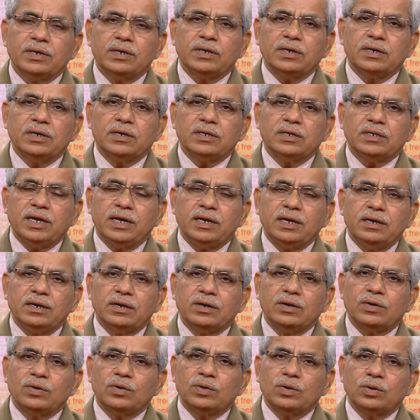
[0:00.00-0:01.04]
then
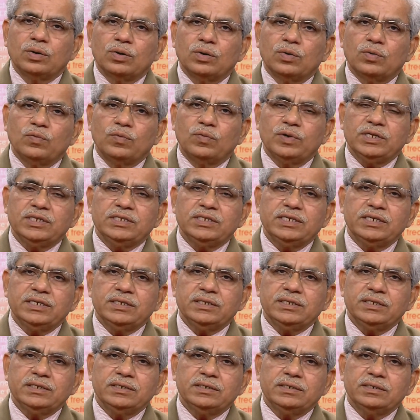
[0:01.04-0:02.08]
what is there,
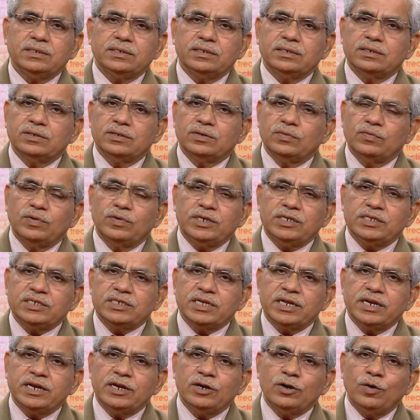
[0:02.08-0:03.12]
that one is
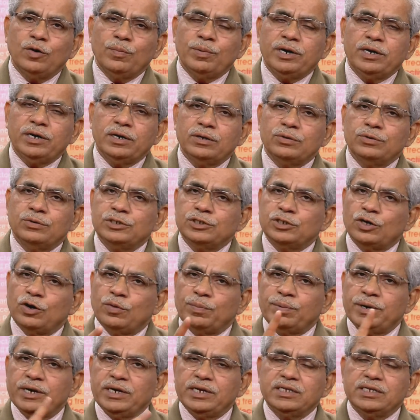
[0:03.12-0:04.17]
crane operator who is
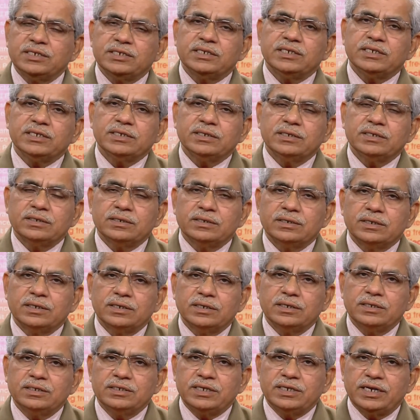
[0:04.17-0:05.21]
operating sitting
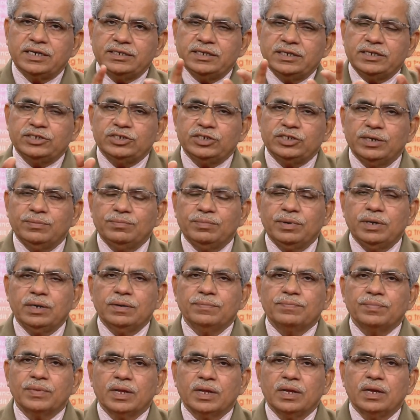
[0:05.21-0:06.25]
inside that chamber,
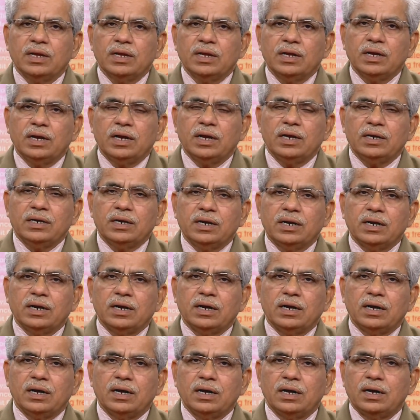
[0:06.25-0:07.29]
and
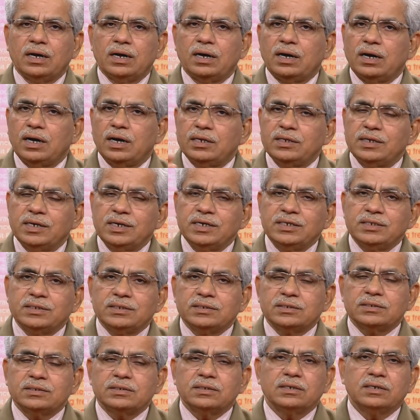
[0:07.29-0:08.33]

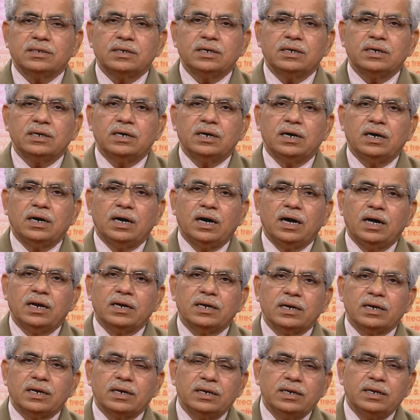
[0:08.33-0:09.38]
others are
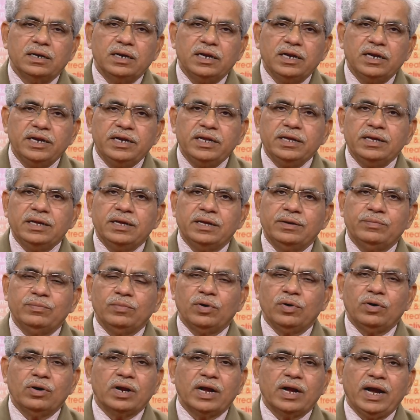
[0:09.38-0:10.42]
leading him
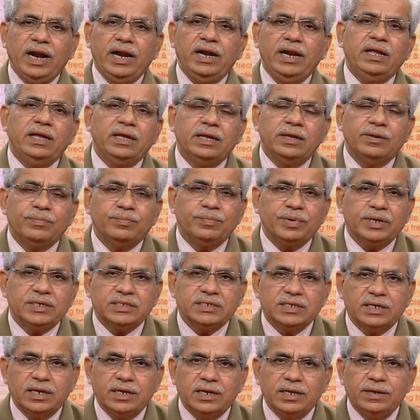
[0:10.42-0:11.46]
or guiding him
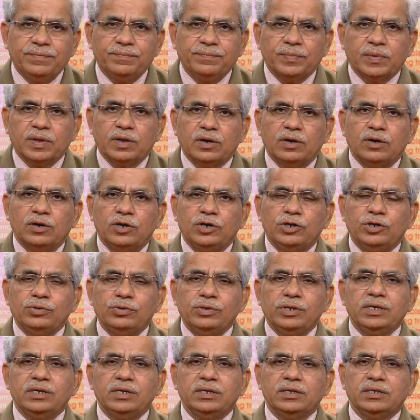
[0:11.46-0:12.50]
basically
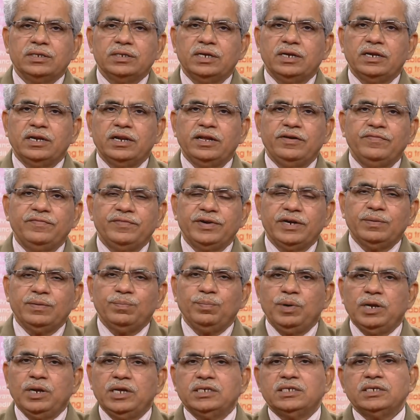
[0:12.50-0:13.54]
during the lift and
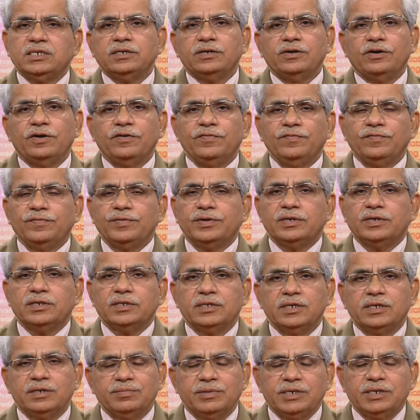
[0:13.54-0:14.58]
placing of
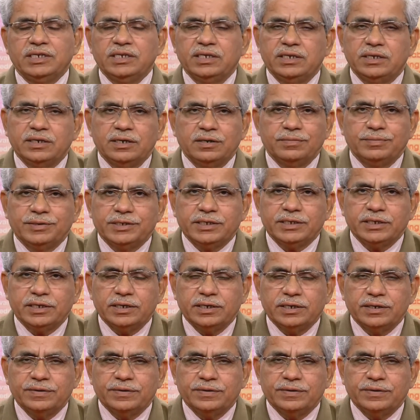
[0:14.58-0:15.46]
the material basically.